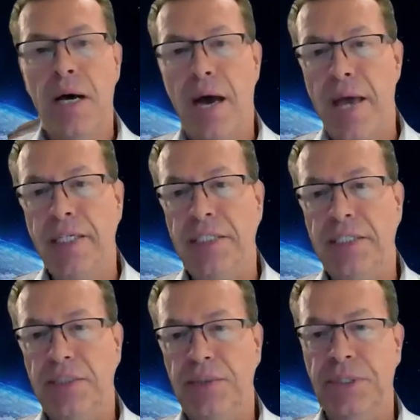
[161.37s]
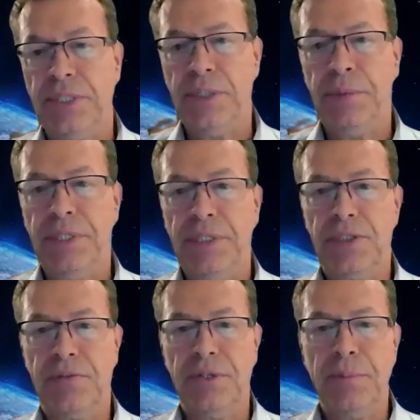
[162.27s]
And it's really being
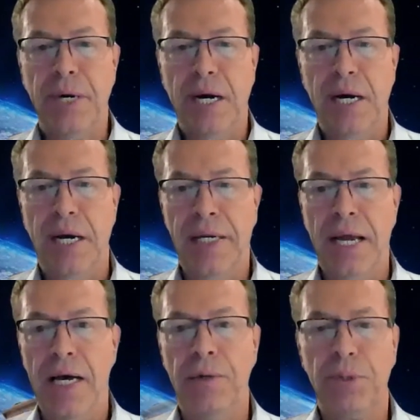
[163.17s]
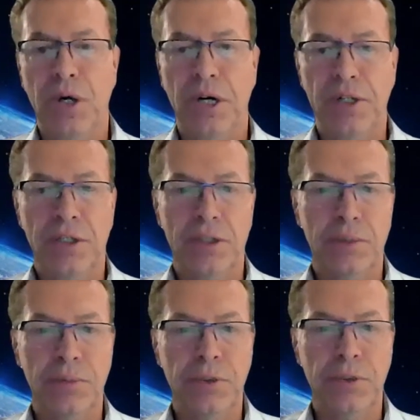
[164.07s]
driven by the
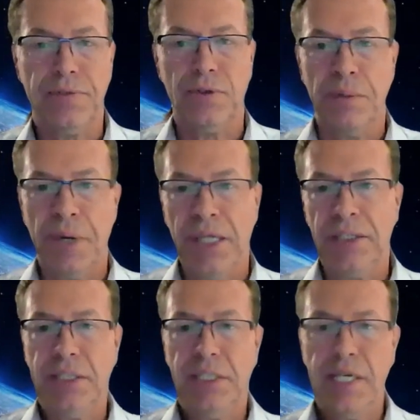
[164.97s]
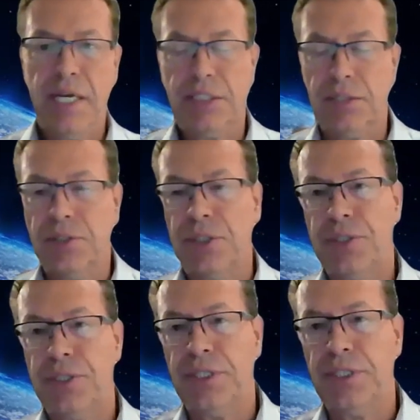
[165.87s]
broader US foreign policy and national
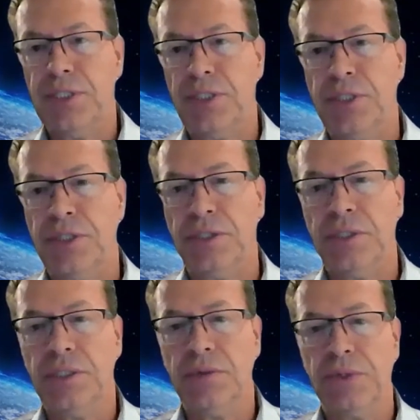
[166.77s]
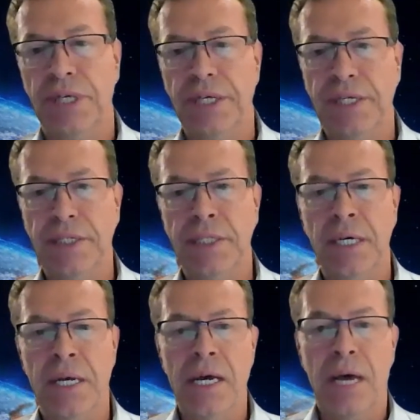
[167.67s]
security concerns related
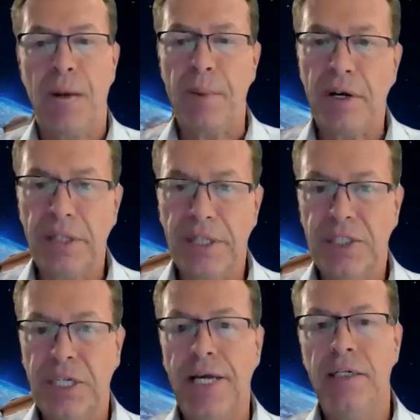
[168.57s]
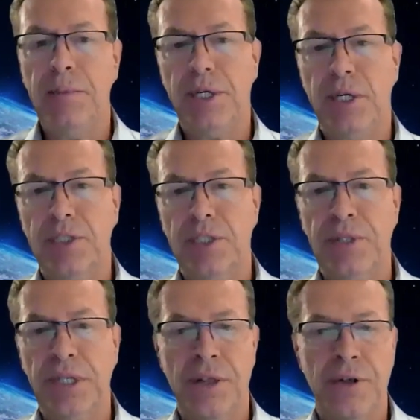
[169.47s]
primarily to China, but also
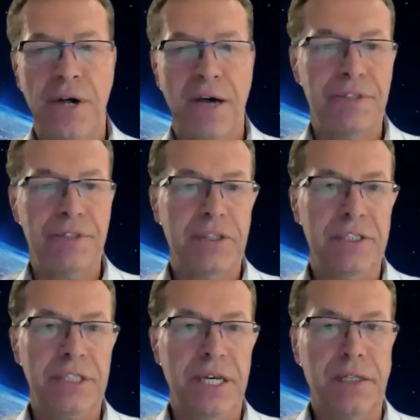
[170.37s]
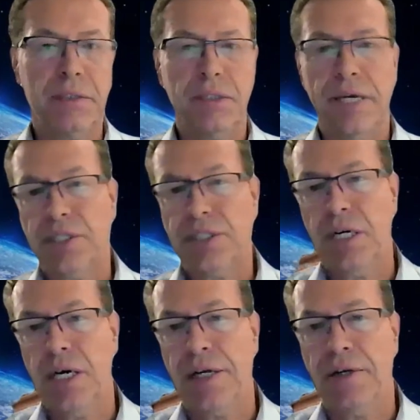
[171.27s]
to other adversaries like
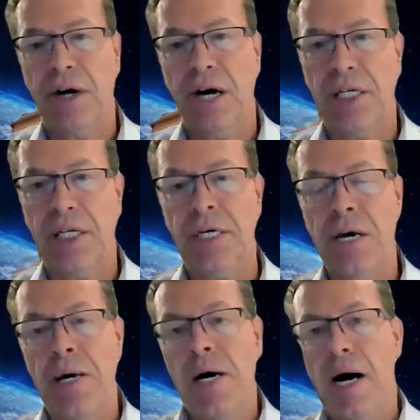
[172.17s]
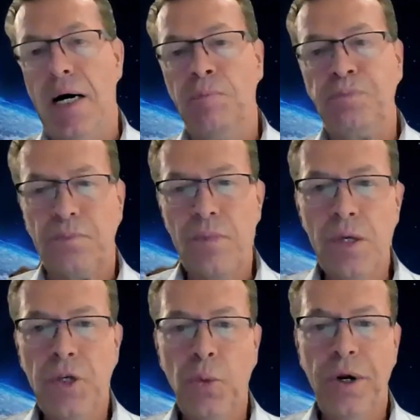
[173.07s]
Russia and Iran,
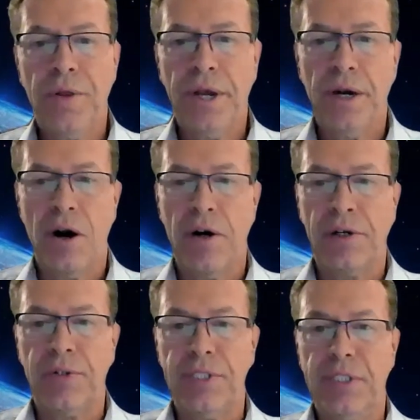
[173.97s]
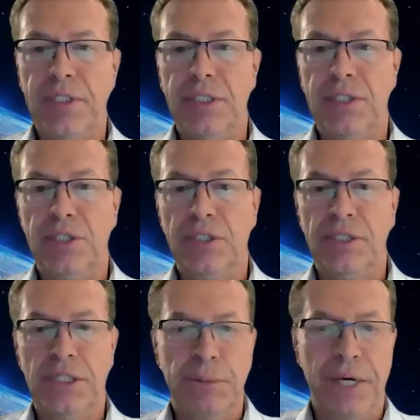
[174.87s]
where there are increasingly
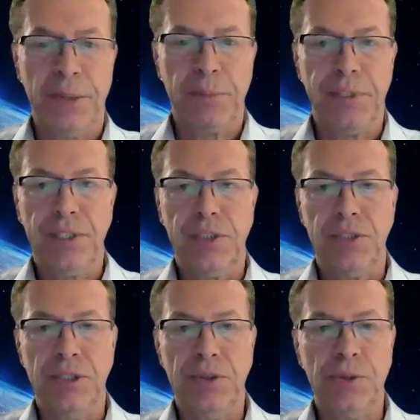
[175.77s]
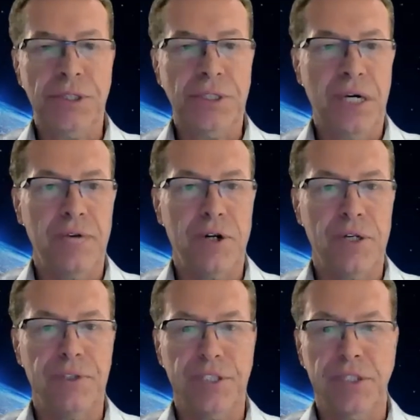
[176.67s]
concerns about the potential use of
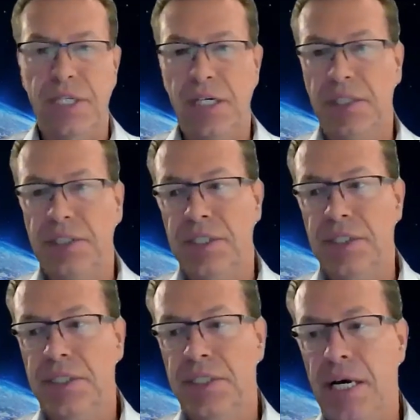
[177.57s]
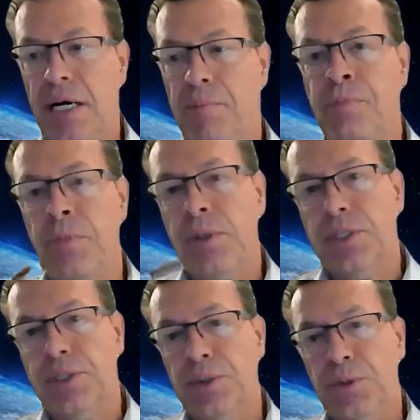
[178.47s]
artificial intelligence
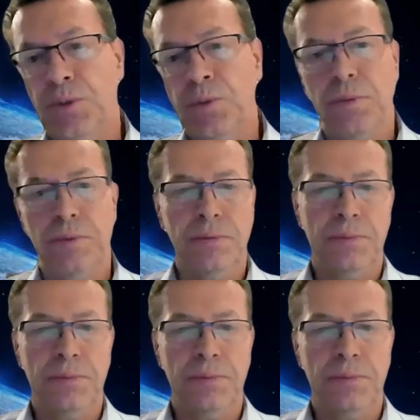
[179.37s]
to